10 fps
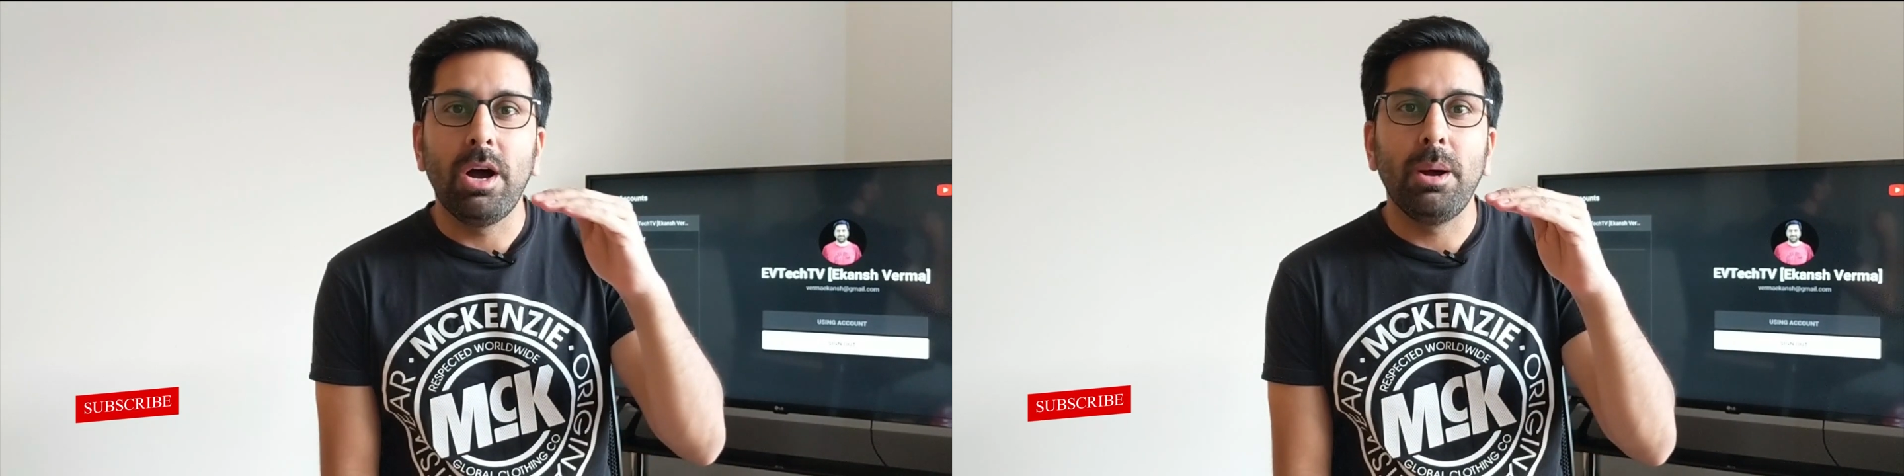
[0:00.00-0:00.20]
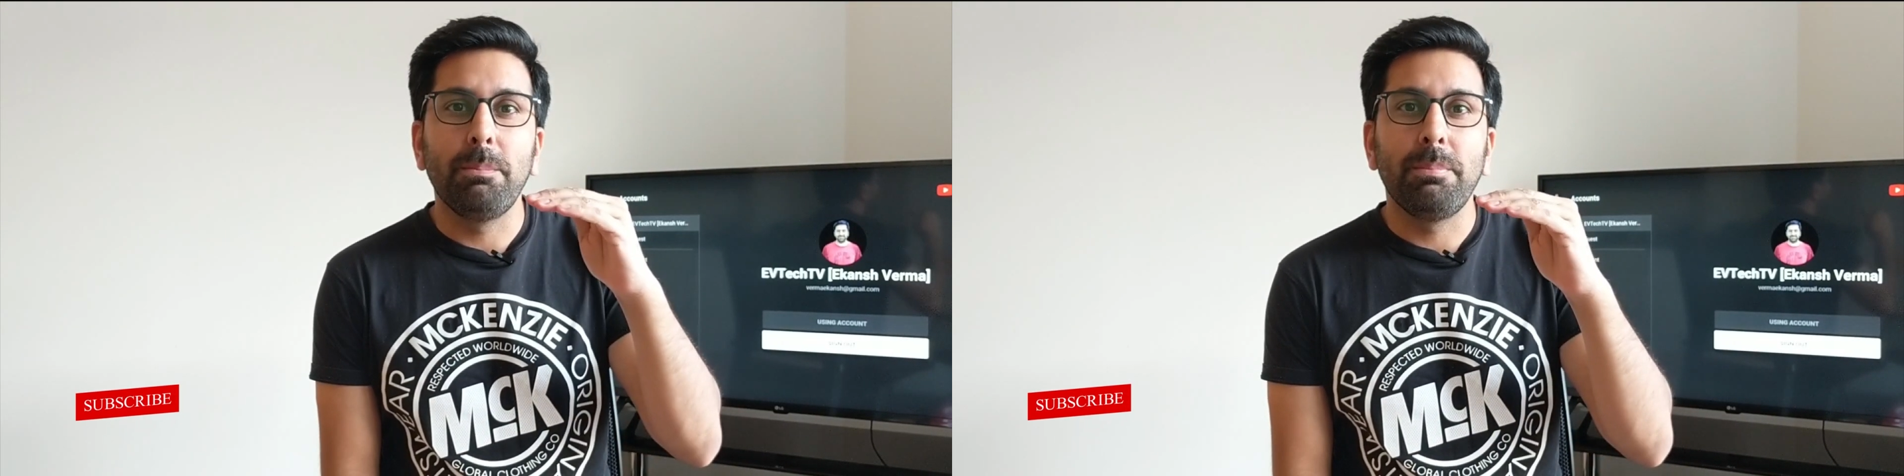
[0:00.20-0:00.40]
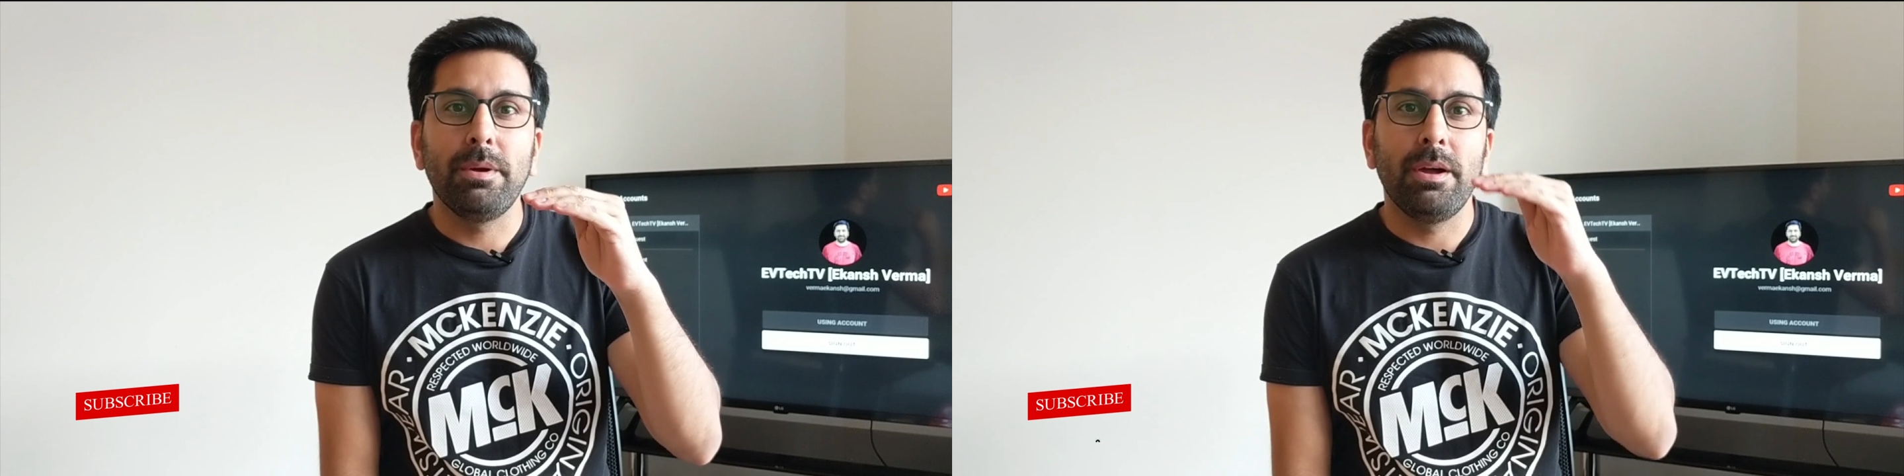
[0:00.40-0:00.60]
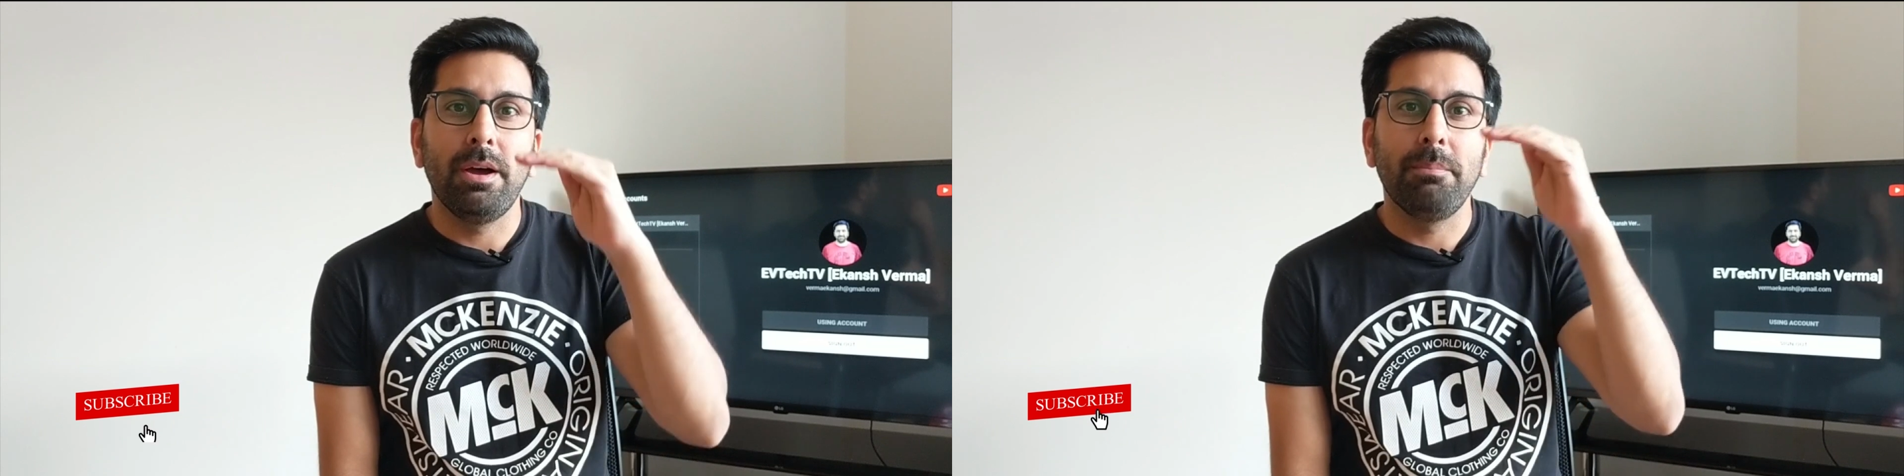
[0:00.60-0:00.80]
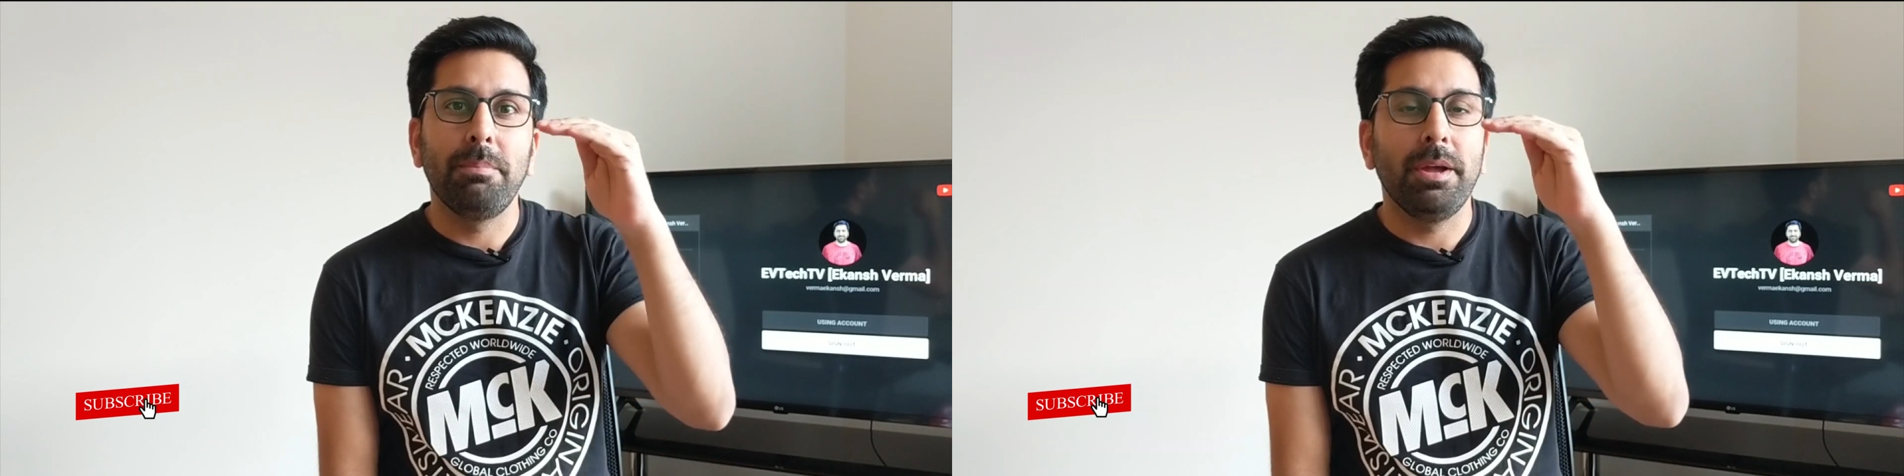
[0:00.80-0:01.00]
up,
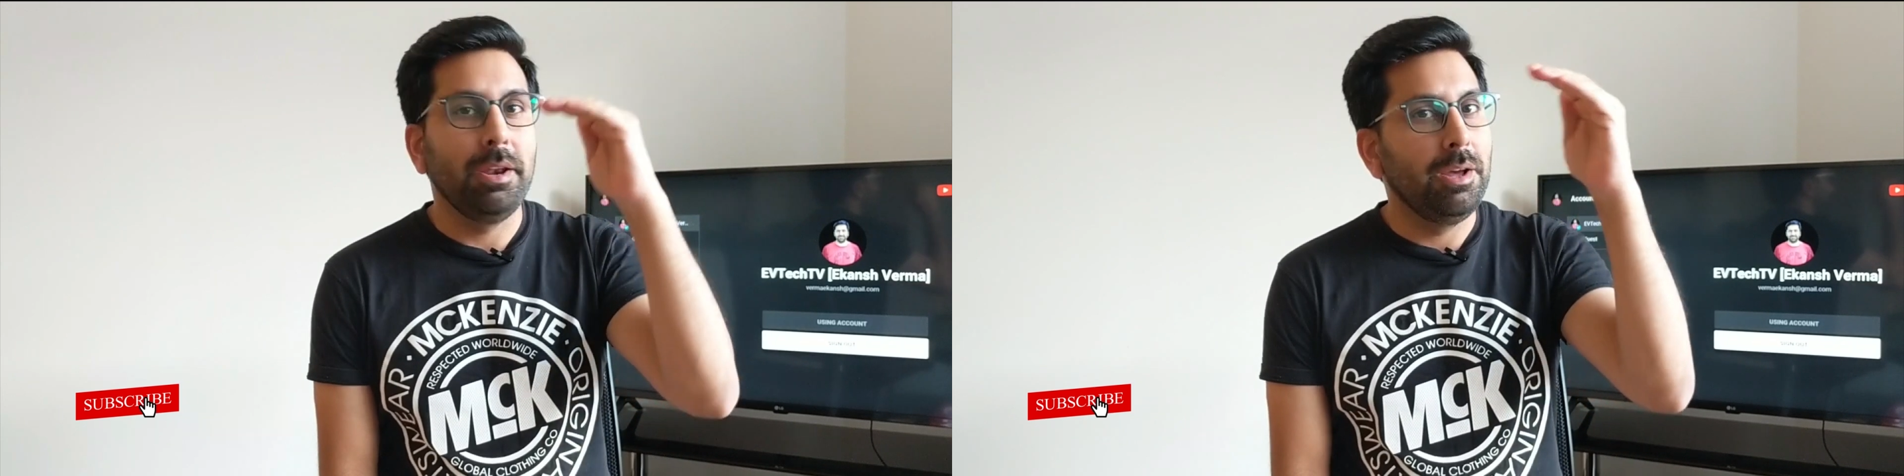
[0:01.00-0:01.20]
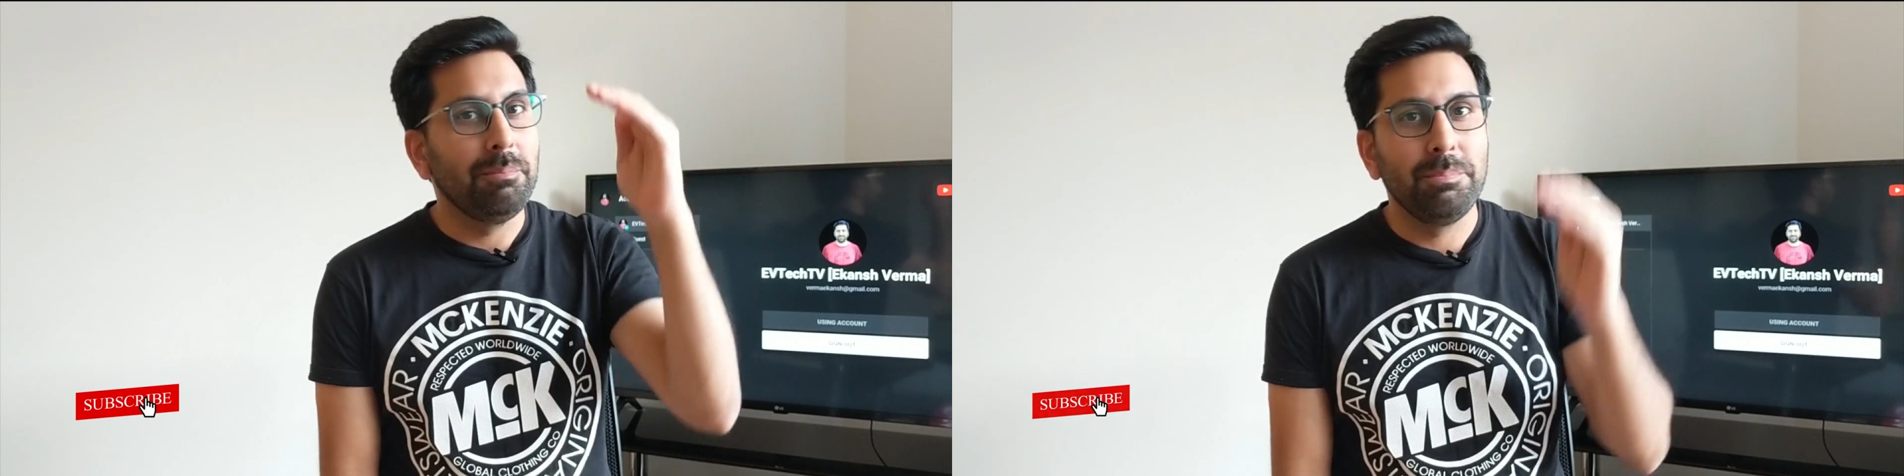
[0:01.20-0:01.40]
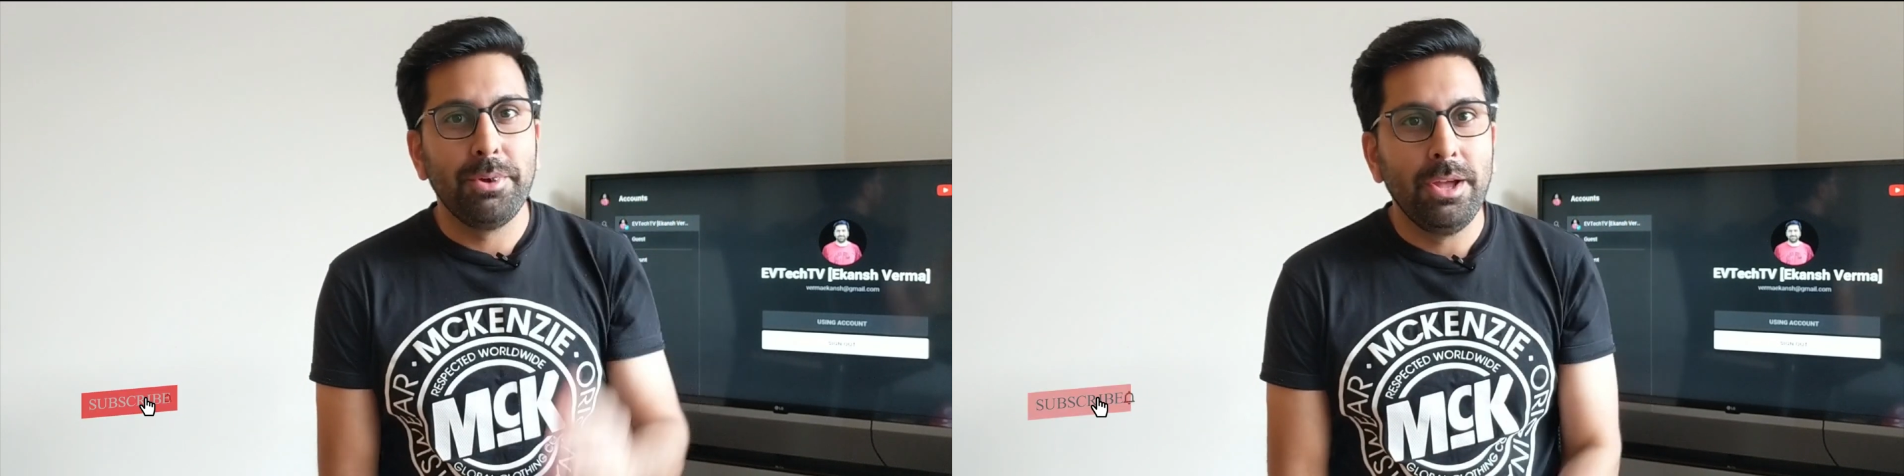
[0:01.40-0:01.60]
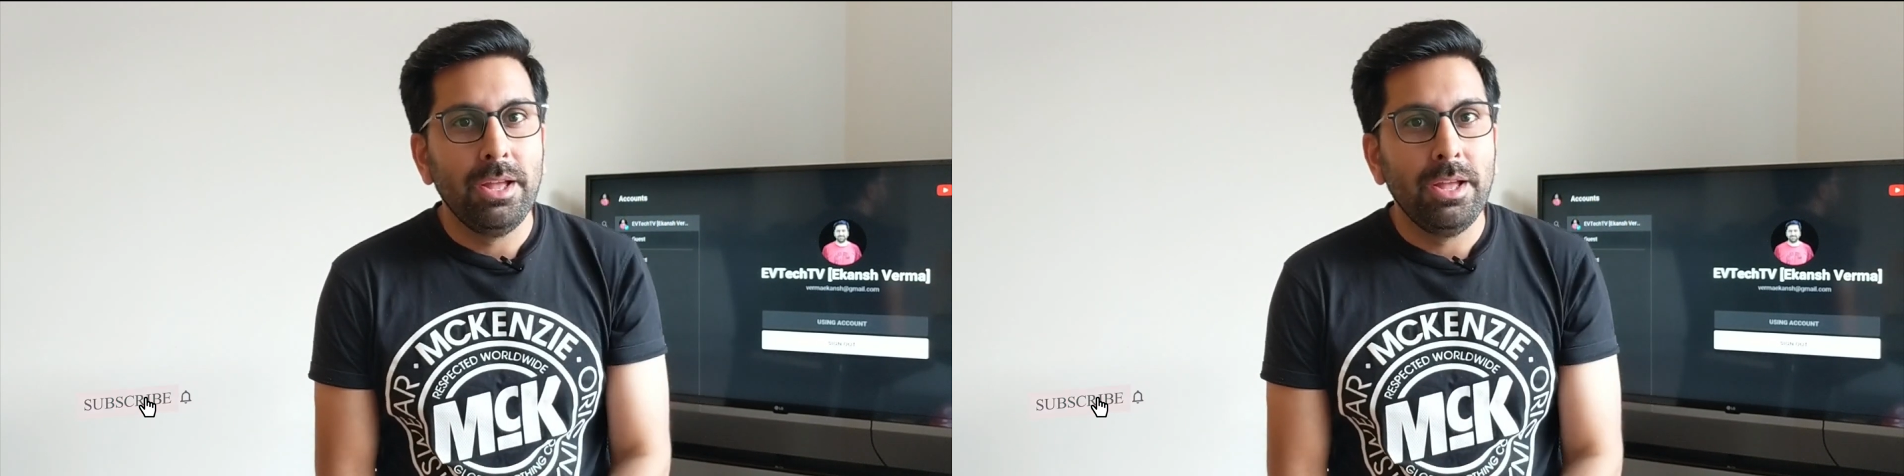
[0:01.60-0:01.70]
up and up.